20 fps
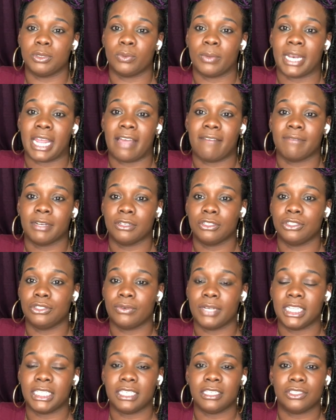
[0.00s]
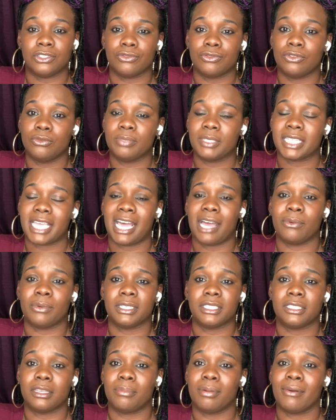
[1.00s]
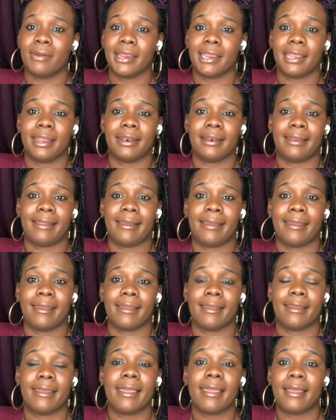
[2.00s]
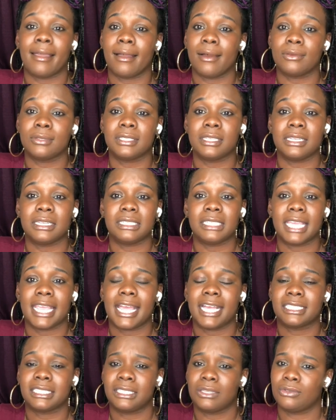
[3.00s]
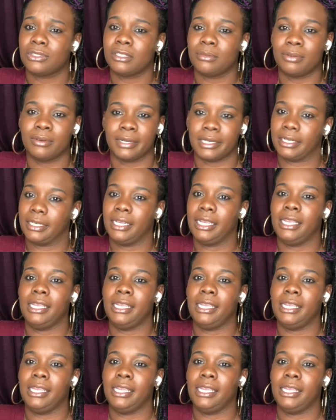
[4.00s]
When I first joined these groups, I was supporting like hell. To this day, I still support.